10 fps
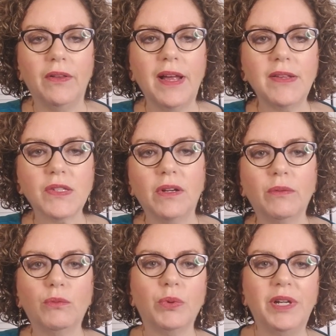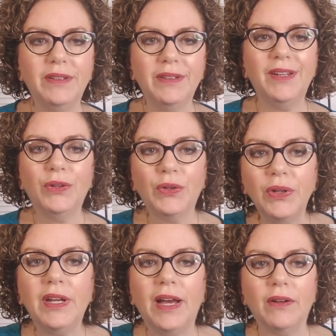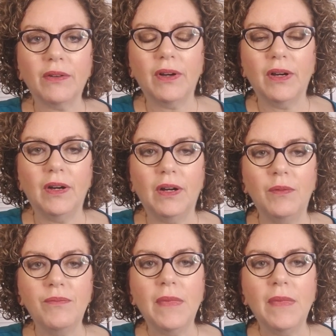That's a really good alcohol.